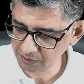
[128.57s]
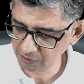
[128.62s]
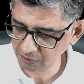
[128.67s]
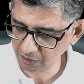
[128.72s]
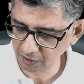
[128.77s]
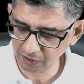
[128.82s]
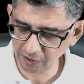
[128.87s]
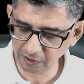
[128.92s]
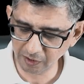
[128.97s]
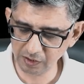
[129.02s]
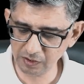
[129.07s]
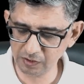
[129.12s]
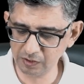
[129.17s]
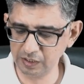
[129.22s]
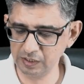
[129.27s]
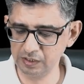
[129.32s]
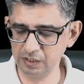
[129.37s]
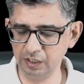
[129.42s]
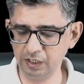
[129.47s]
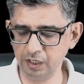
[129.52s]
then it is
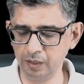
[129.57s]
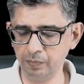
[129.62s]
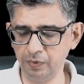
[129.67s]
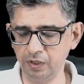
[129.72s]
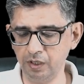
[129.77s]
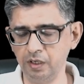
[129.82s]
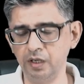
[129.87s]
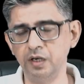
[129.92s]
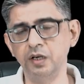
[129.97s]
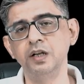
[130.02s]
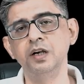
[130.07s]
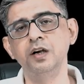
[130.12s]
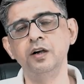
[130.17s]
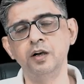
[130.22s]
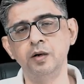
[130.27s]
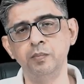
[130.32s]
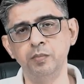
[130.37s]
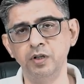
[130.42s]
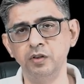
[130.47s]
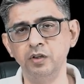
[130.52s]
rizatriptan and
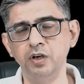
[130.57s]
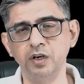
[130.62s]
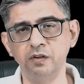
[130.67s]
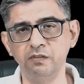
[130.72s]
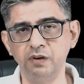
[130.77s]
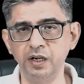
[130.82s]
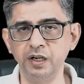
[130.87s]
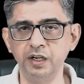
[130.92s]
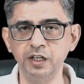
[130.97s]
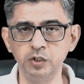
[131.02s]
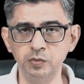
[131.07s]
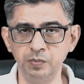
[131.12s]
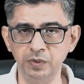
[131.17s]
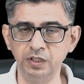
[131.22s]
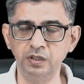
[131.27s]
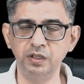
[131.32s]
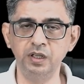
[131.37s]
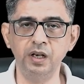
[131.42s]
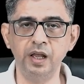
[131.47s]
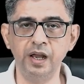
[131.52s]
eletriptan the advantage
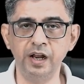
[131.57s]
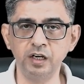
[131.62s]
being they'll